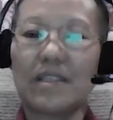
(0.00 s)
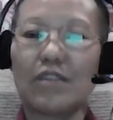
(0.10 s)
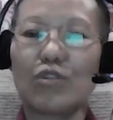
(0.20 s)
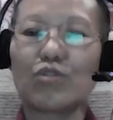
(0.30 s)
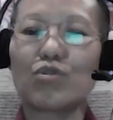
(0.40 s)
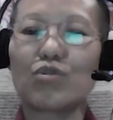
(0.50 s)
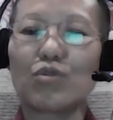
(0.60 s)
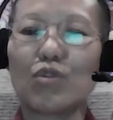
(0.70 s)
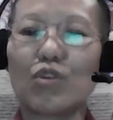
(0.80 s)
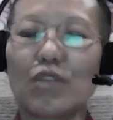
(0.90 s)
not so
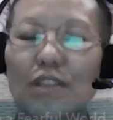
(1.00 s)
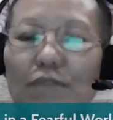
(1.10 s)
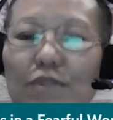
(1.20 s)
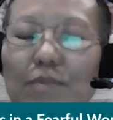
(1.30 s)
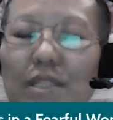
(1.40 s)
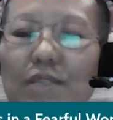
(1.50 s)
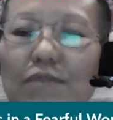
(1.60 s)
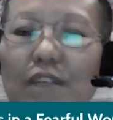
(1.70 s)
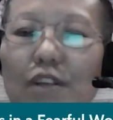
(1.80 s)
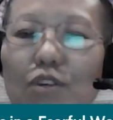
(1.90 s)
long lived. But if
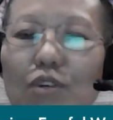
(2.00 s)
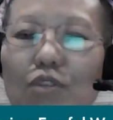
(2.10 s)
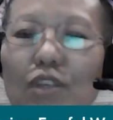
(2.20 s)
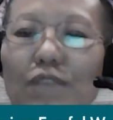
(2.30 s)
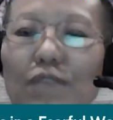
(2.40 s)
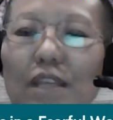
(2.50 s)
they are long lived,